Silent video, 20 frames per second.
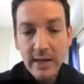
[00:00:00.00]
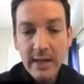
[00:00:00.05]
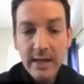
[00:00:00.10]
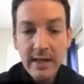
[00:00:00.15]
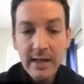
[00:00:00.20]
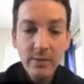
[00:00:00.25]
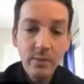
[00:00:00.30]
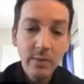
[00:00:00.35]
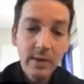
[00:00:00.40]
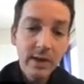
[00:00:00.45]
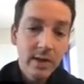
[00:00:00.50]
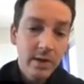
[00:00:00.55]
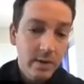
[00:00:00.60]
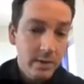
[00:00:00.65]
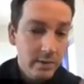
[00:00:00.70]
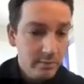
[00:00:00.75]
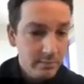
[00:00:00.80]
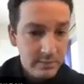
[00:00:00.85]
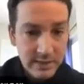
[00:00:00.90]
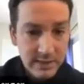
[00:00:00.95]
and we're going
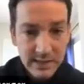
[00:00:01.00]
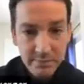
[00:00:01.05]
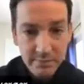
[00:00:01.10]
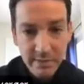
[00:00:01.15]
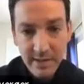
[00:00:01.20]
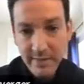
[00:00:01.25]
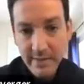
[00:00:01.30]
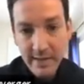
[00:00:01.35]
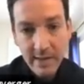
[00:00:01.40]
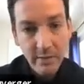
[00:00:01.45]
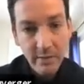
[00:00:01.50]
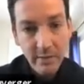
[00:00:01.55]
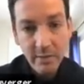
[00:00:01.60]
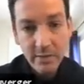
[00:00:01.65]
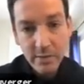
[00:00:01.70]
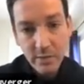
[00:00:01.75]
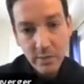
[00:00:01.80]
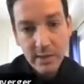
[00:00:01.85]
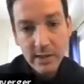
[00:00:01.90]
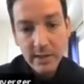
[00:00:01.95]
to display that on the
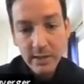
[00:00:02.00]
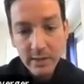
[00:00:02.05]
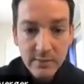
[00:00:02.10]
screen.